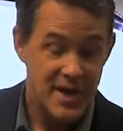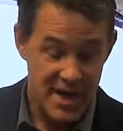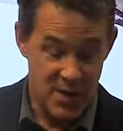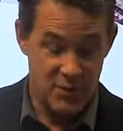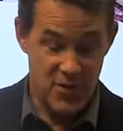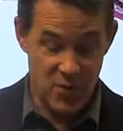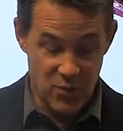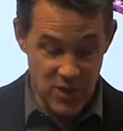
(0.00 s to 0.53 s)
And
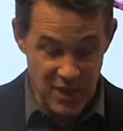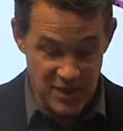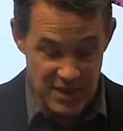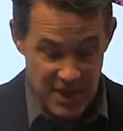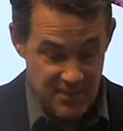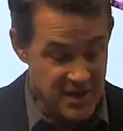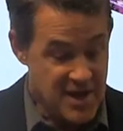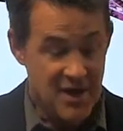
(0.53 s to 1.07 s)
when they read
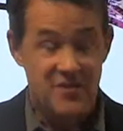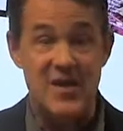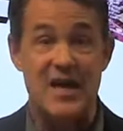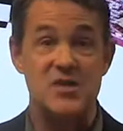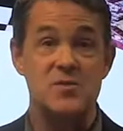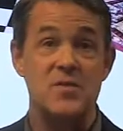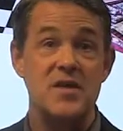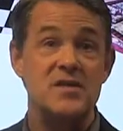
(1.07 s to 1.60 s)
them,
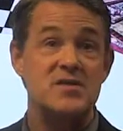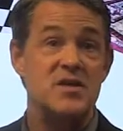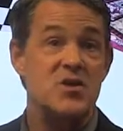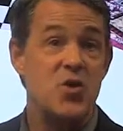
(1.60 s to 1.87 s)
that's when they see